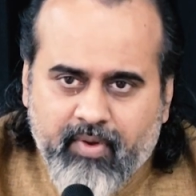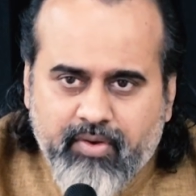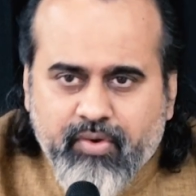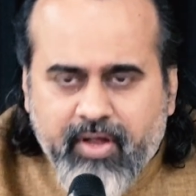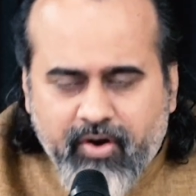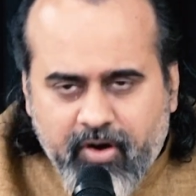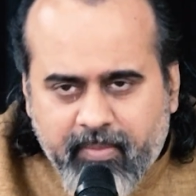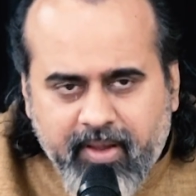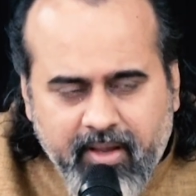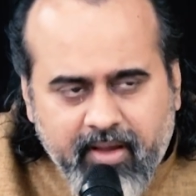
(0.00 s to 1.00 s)
You cannot
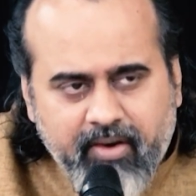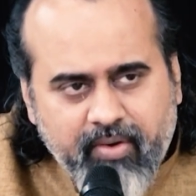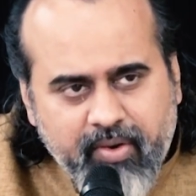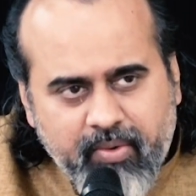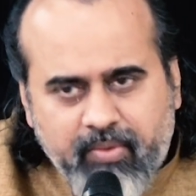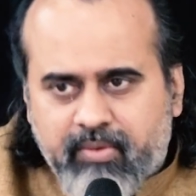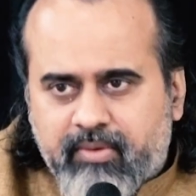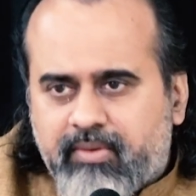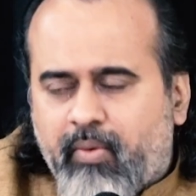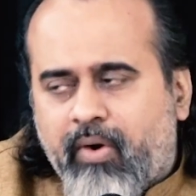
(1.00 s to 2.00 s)
be here on your
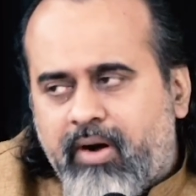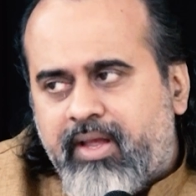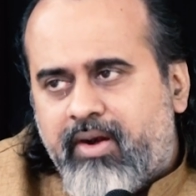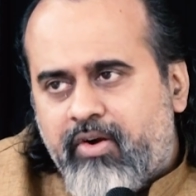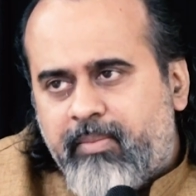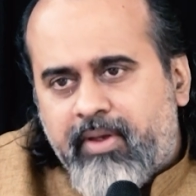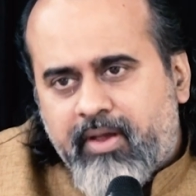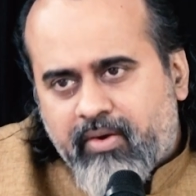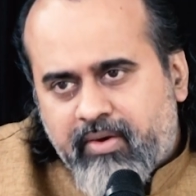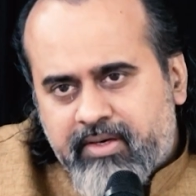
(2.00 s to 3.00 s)
own. The world cannot be
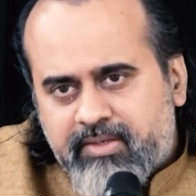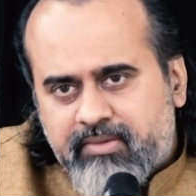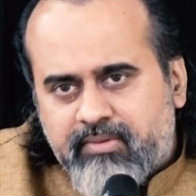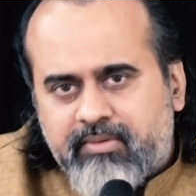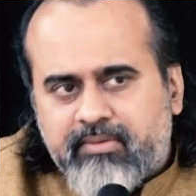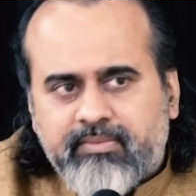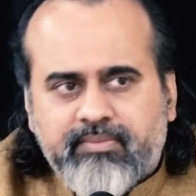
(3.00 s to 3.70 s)
here on its own.